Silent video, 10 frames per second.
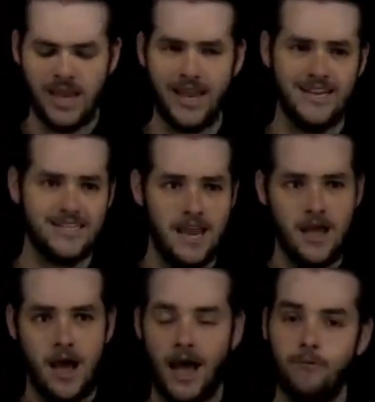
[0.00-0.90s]
And
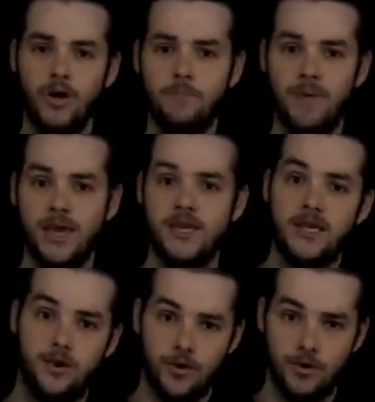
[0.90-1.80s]
I want to pick
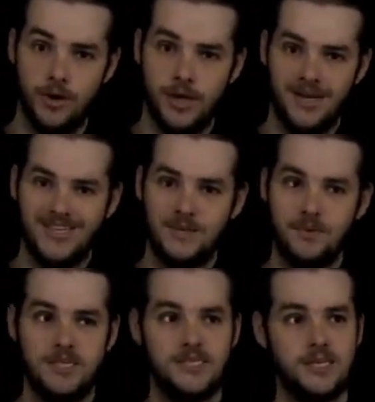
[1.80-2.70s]
u to
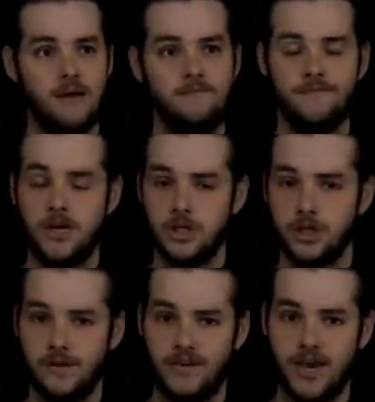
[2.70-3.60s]
be some
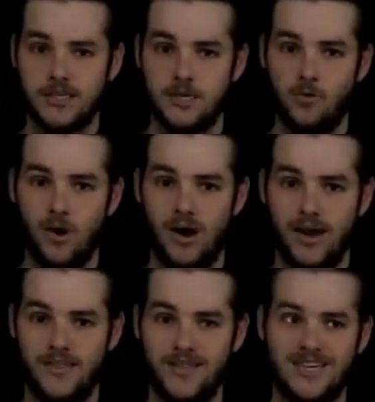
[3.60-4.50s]
function of x and
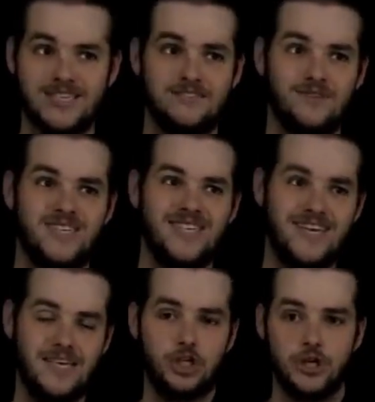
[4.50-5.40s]
y that is
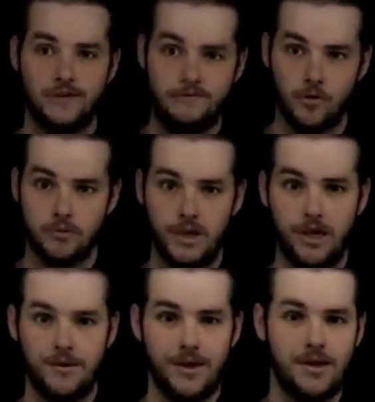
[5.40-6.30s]
strategic for
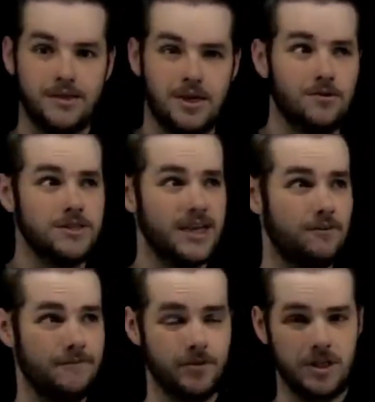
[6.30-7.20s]
me. Turns
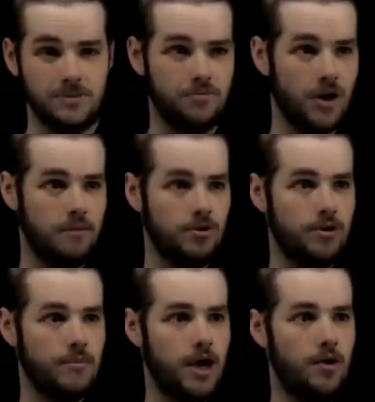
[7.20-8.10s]
out for this
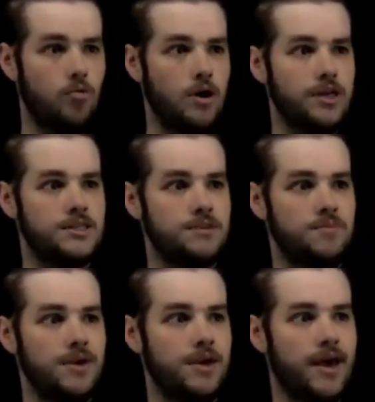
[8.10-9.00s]
problem, I want it to
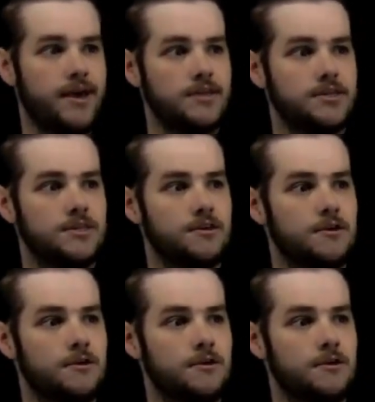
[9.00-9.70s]
be x